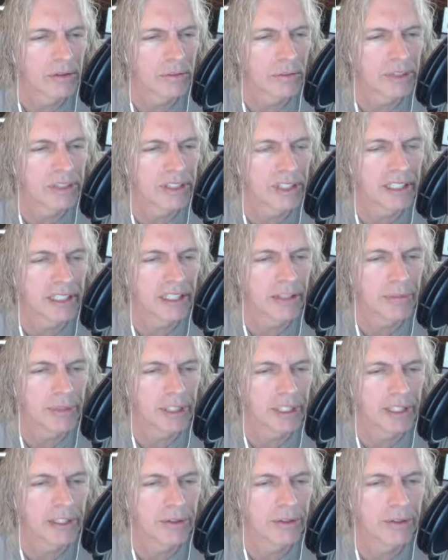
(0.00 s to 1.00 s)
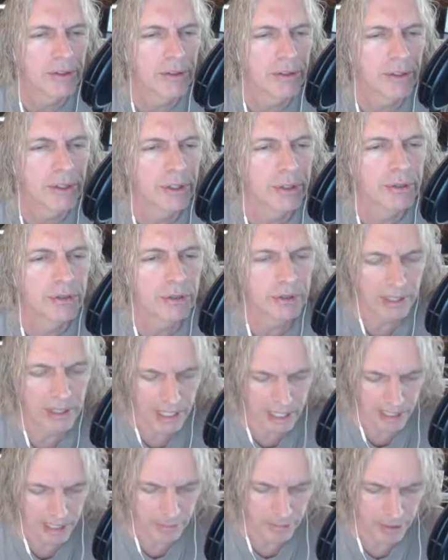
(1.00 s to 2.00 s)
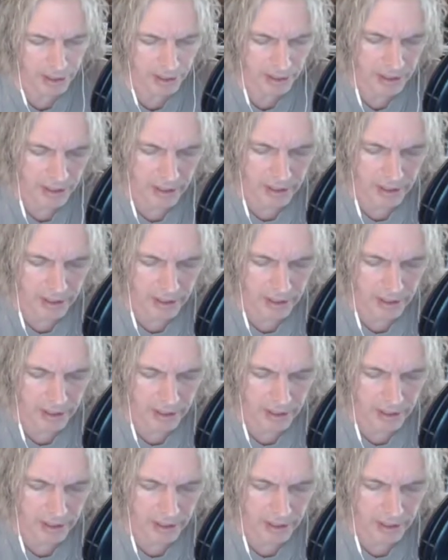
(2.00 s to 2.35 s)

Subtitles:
What's it going to be here? Your username.